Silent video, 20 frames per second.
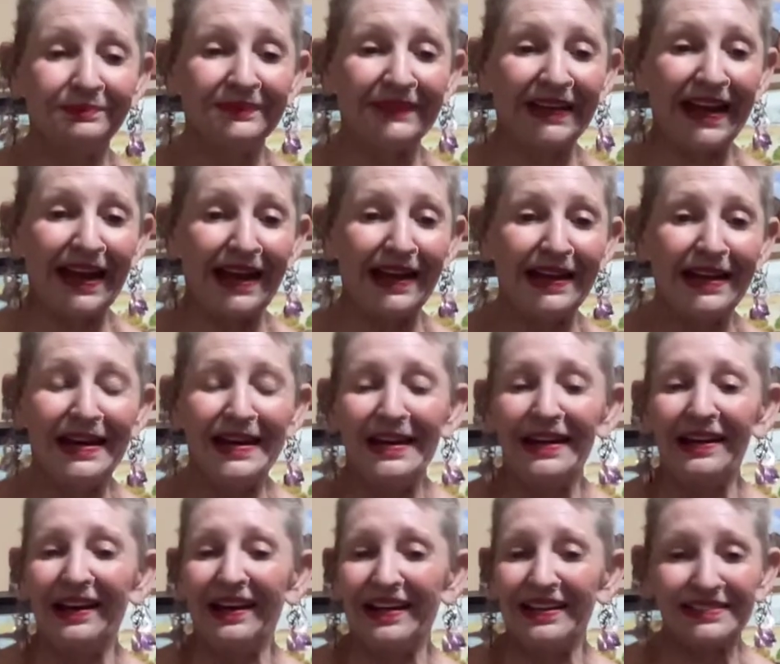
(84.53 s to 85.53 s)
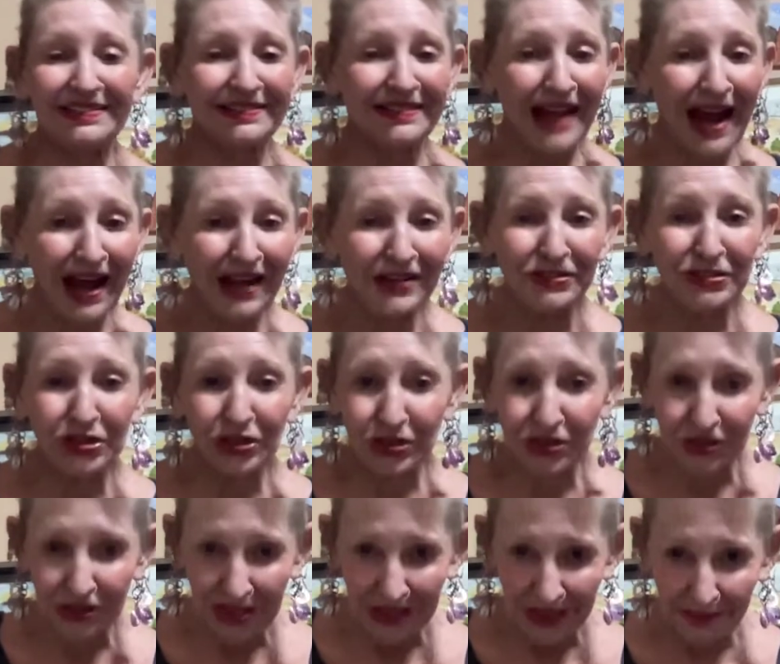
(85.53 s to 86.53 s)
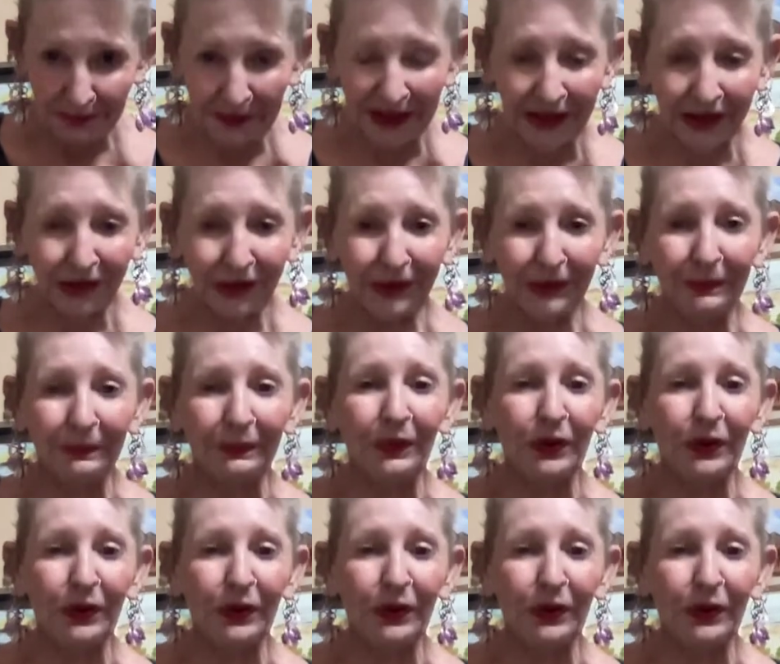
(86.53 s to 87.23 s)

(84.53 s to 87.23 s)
Okay, it's not your typical